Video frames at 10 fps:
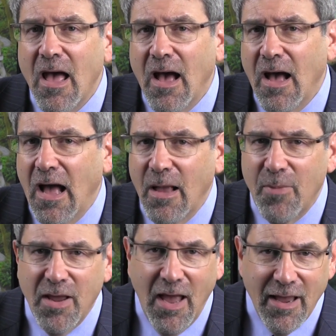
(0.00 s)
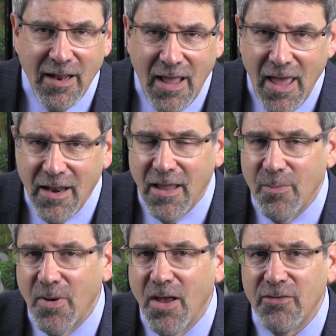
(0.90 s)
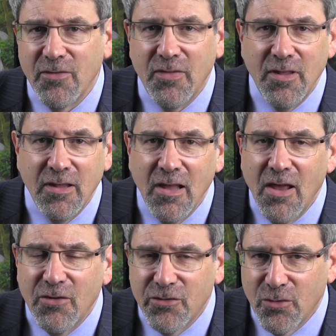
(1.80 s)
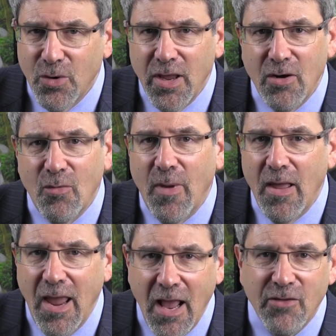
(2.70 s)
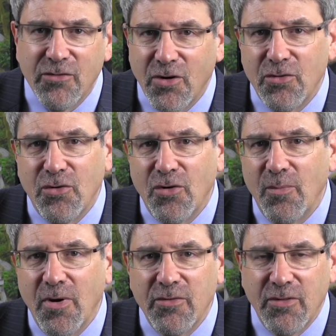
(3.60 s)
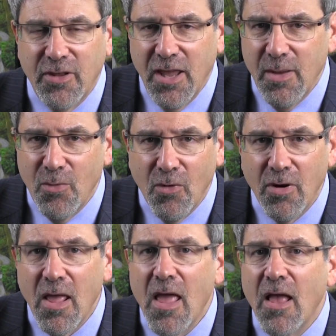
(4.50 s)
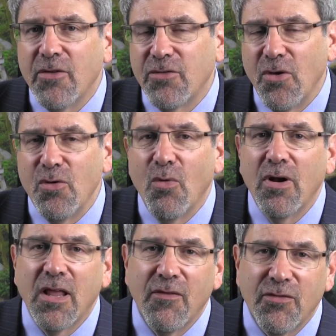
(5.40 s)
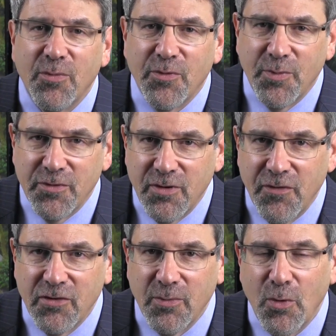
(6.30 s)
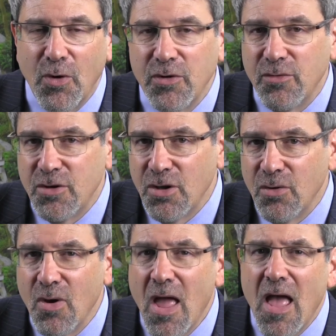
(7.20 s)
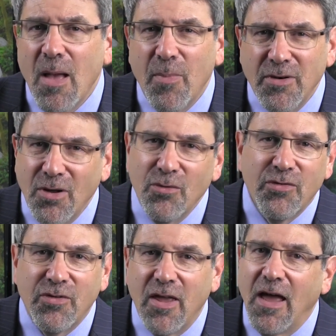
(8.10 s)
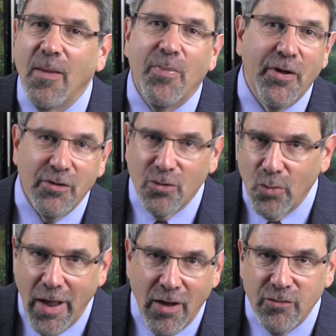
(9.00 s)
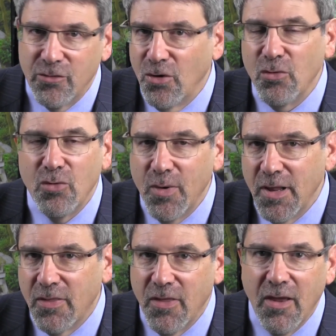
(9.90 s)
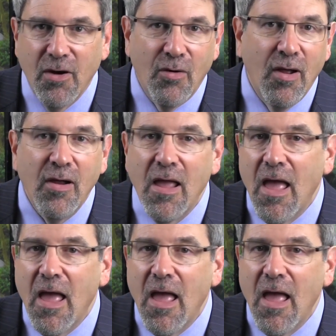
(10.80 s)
I get a headache because of the screen, or my hands start to hurt because of the keyboard. So you want to give some specifics about what you do, but don't say I piddle around or don't do anything, or